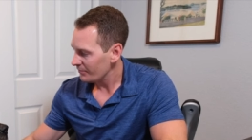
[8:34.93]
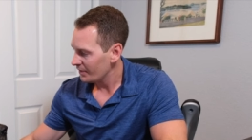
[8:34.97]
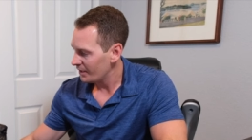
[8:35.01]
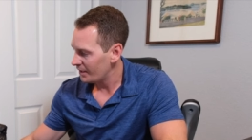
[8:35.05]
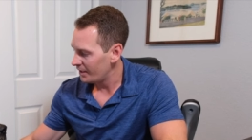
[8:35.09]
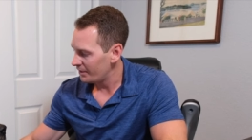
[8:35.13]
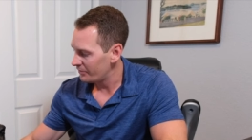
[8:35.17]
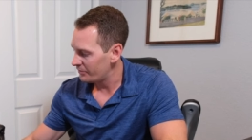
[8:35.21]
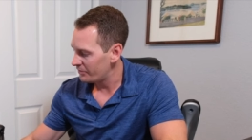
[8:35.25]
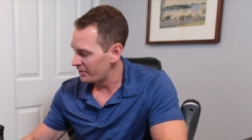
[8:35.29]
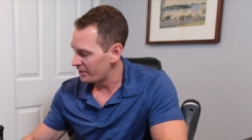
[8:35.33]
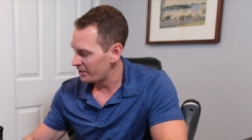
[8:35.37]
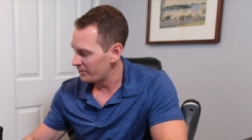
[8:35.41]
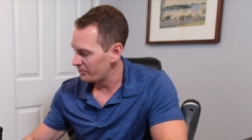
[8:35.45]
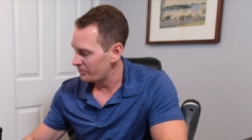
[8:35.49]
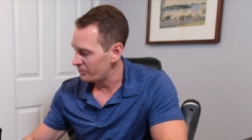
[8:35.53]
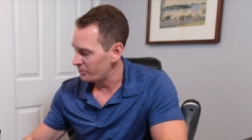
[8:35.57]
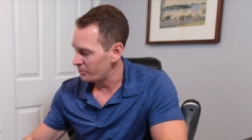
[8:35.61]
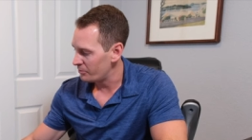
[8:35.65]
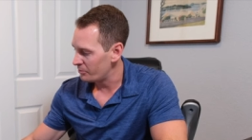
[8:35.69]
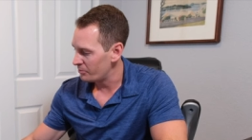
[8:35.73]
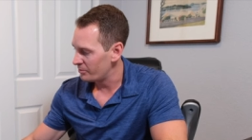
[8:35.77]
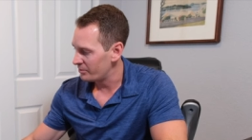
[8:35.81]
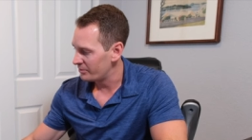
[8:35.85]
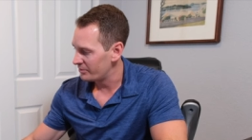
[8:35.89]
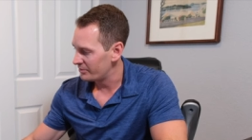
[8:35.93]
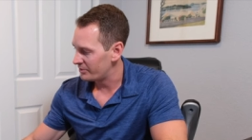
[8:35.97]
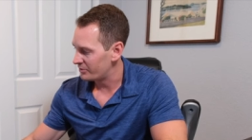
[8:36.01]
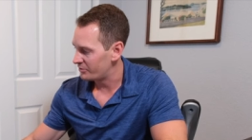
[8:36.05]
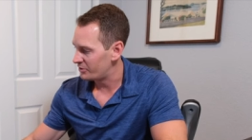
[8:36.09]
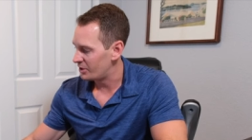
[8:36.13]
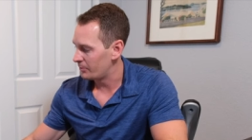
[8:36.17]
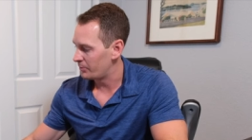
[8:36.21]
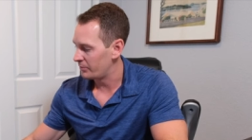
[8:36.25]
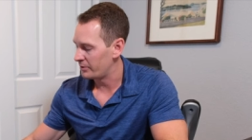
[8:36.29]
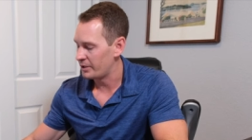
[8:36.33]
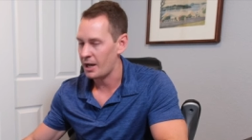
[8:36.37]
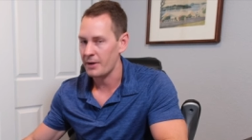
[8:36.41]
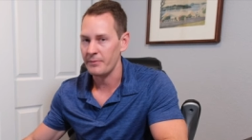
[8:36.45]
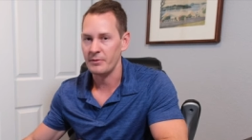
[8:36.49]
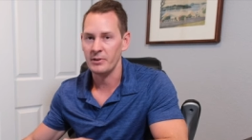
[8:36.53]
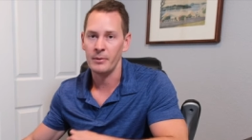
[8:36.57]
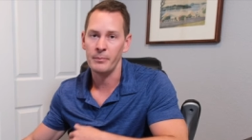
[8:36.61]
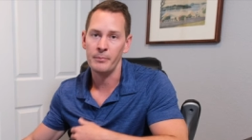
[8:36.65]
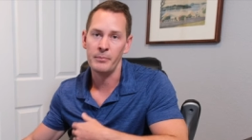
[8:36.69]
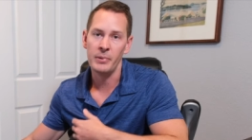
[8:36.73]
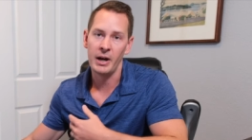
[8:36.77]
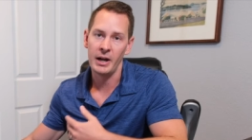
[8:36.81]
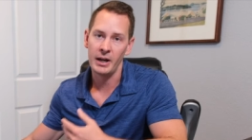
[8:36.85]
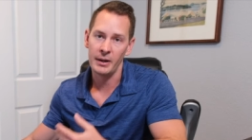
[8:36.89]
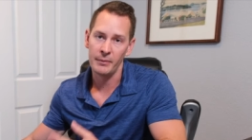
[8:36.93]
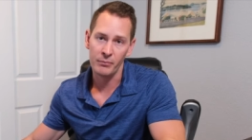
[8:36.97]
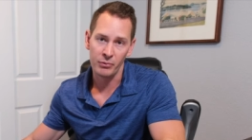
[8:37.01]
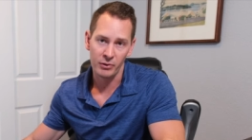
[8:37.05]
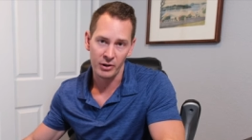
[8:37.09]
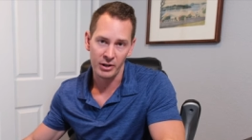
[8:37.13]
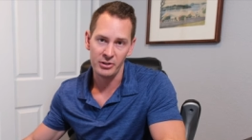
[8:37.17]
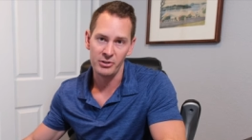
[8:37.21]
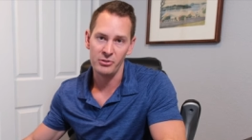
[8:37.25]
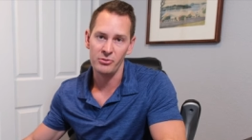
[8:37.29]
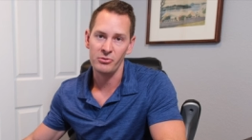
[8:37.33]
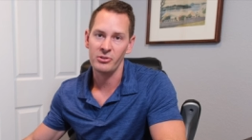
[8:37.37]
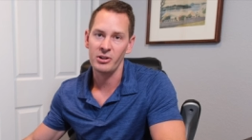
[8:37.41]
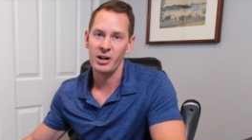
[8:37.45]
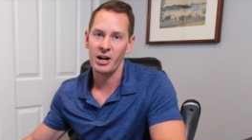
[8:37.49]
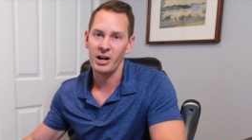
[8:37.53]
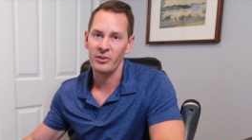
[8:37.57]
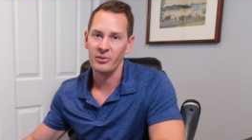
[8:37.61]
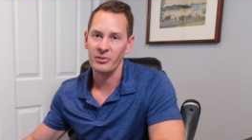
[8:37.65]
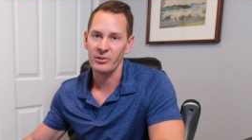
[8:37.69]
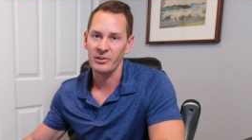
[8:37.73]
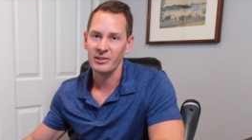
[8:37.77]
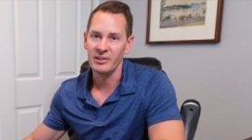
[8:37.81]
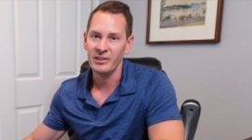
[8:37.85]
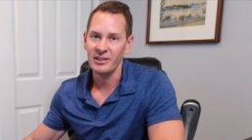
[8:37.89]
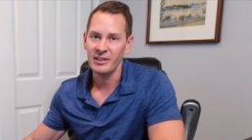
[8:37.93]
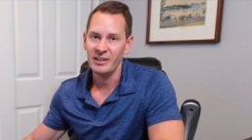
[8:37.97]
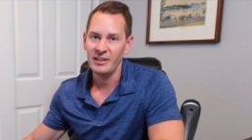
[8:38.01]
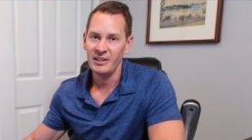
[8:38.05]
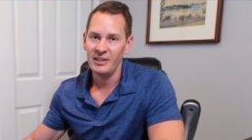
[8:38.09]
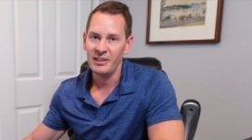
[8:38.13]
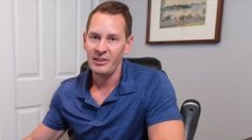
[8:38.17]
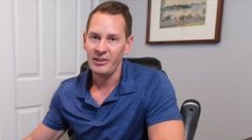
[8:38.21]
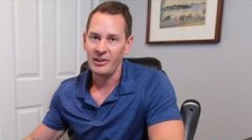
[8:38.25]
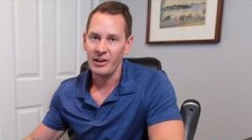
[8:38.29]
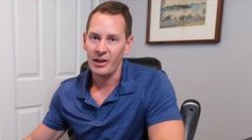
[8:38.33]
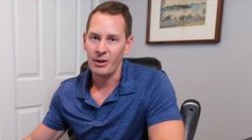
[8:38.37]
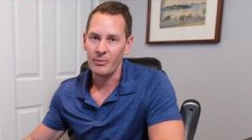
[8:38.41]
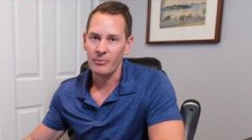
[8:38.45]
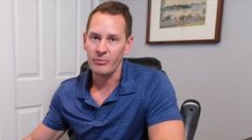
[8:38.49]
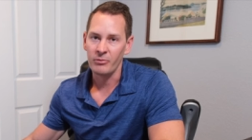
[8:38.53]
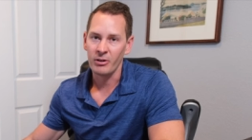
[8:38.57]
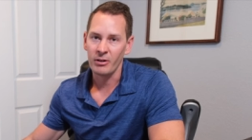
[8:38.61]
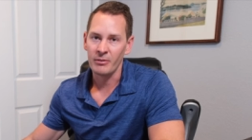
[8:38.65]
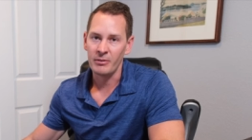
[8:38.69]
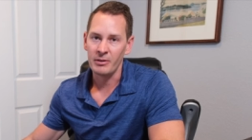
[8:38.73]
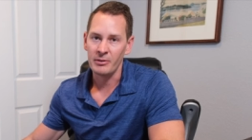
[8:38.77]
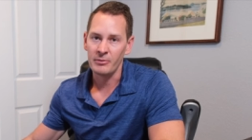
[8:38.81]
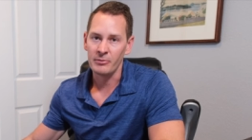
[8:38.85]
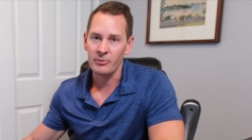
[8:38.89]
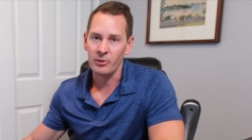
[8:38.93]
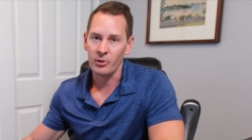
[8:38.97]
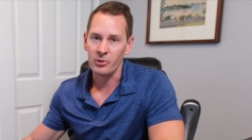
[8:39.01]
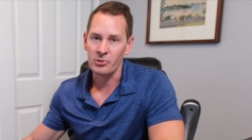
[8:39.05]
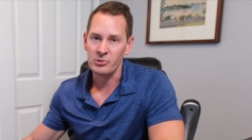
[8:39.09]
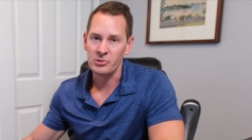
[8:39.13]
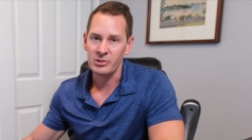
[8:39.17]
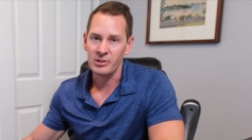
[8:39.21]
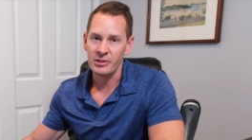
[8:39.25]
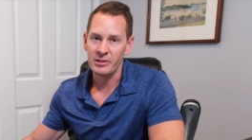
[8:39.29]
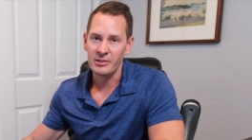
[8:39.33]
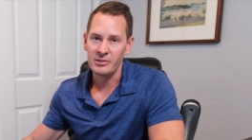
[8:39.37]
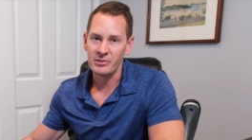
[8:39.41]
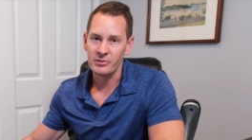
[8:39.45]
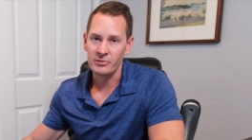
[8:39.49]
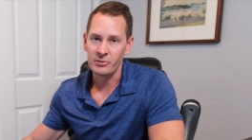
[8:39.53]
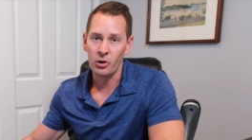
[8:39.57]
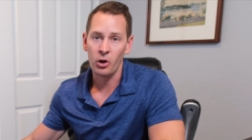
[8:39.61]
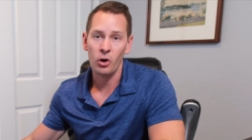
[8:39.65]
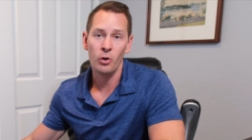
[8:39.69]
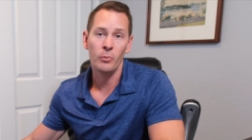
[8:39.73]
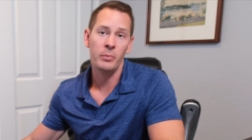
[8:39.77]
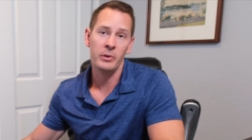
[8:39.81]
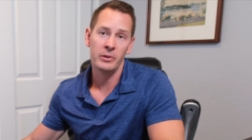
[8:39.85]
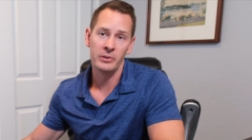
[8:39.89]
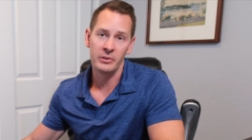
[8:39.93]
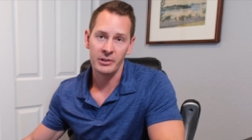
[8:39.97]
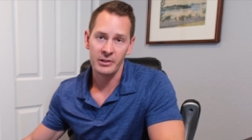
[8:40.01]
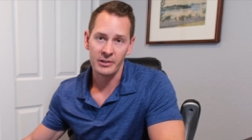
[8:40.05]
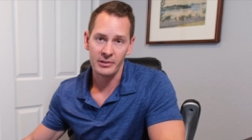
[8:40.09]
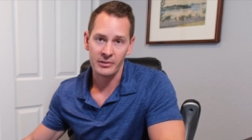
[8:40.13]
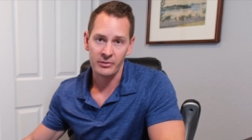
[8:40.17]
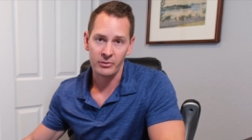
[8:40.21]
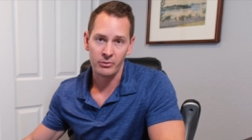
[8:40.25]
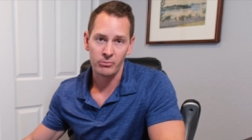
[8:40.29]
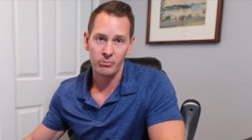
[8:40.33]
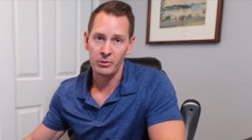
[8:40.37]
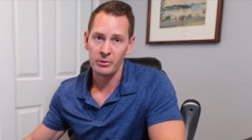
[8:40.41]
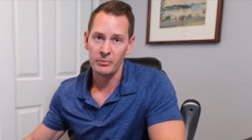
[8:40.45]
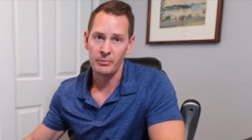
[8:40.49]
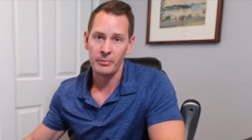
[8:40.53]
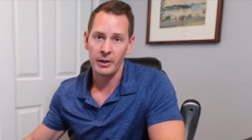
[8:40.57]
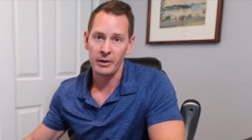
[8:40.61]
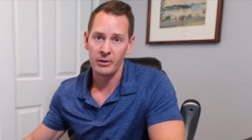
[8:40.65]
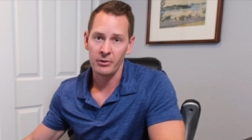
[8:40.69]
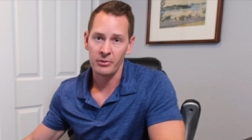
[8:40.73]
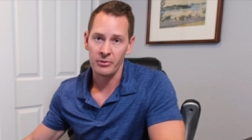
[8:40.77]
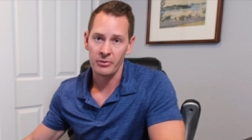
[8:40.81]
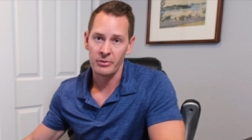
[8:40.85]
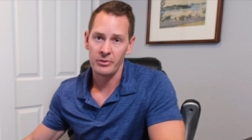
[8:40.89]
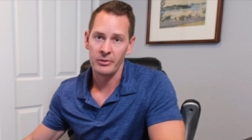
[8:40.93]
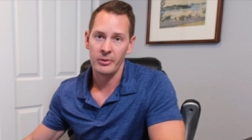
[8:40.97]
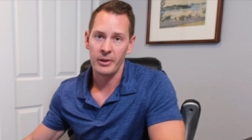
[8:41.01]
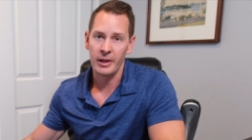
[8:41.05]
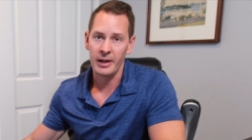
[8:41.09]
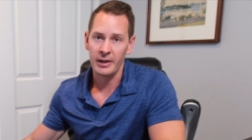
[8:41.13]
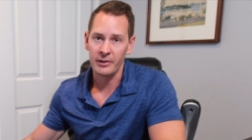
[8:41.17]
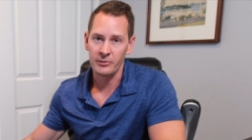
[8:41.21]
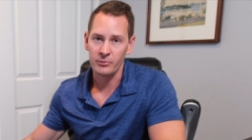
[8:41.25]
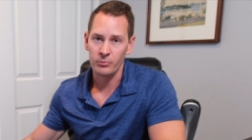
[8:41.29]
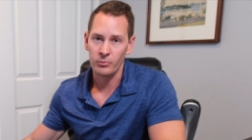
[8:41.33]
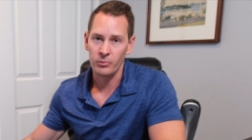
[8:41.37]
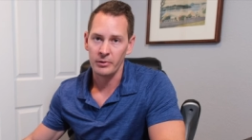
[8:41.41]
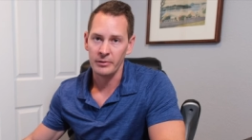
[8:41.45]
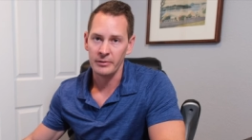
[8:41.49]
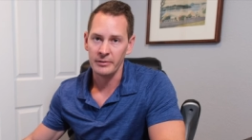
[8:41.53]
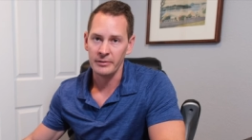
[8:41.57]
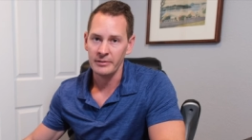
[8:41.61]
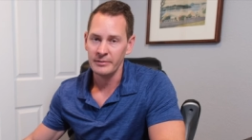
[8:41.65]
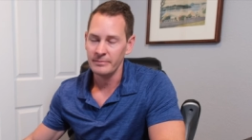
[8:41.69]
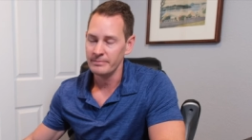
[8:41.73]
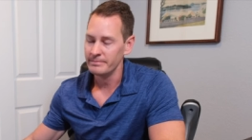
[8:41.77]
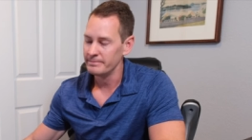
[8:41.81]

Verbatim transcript: instead of you just simply having to buy a brand new color um, for every version and just hoping that it's a little bit better than the last one.